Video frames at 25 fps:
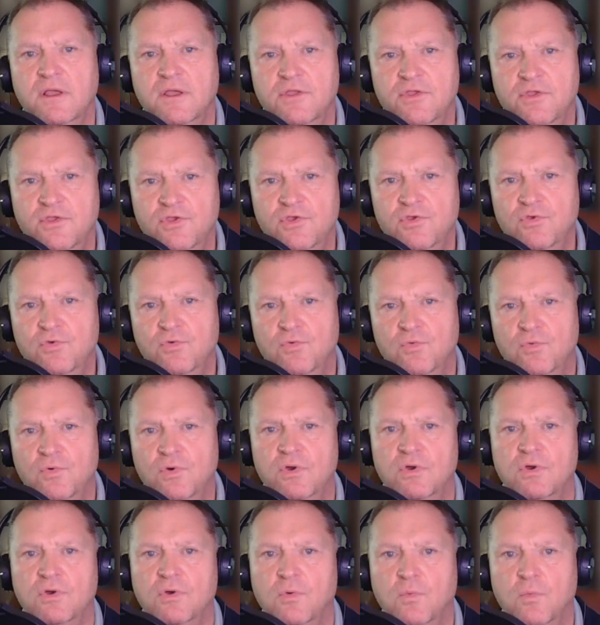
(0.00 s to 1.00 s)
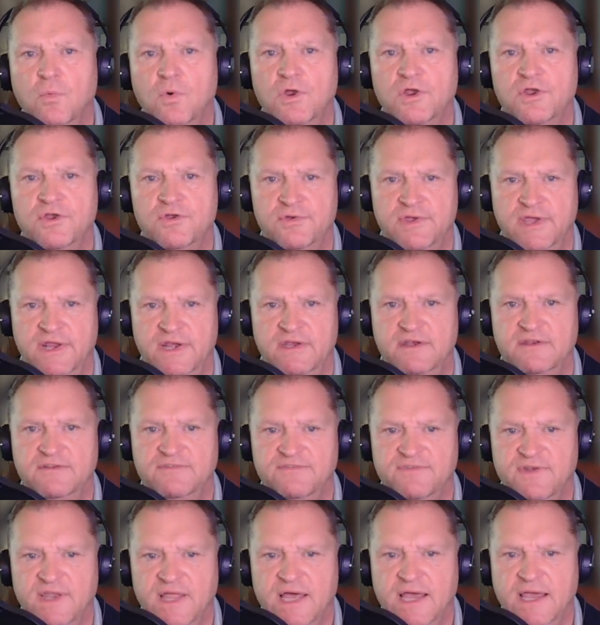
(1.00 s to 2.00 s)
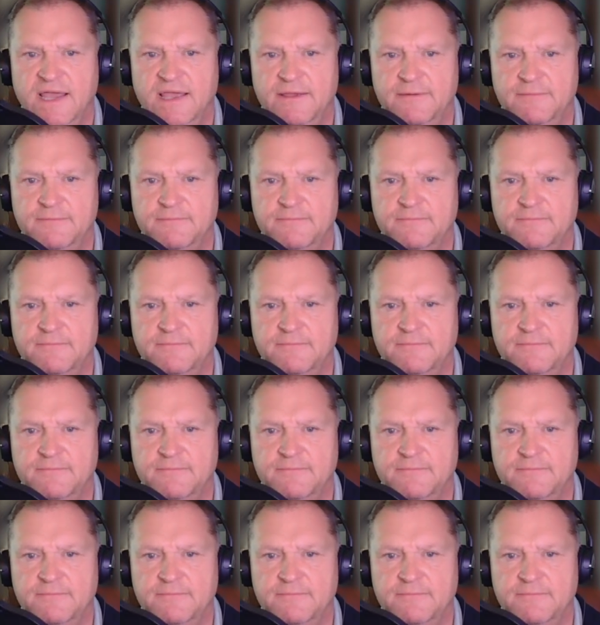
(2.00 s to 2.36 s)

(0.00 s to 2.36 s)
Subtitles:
You were created to fly.